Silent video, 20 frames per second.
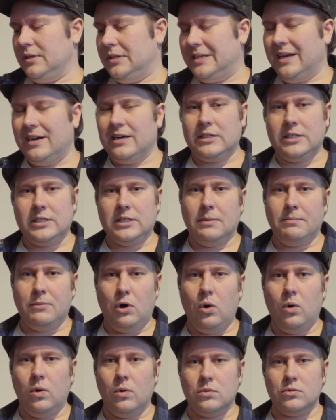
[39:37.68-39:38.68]
duck some
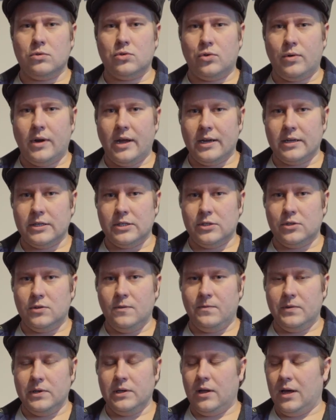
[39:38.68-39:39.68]
old tracks
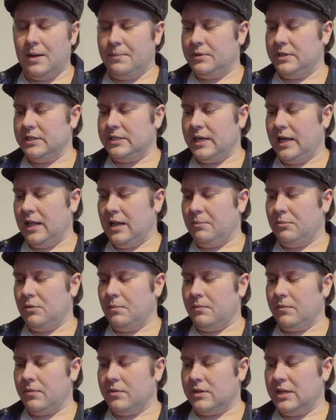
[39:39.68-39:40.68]
to fill up this
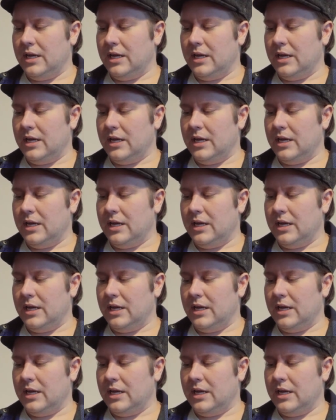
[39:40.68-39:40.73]
album,